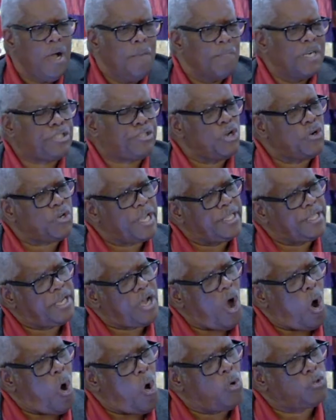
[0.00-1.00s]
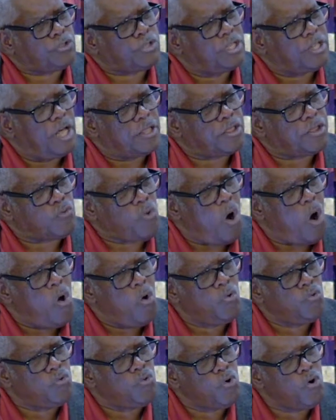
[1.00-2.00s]
but you can go to the
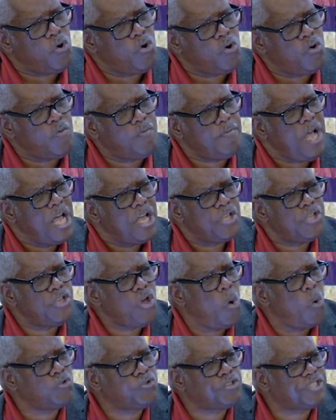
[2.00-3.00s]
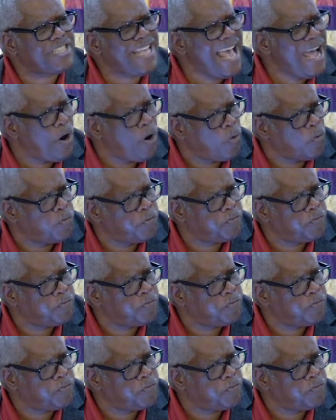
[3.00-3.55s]
throne room yourself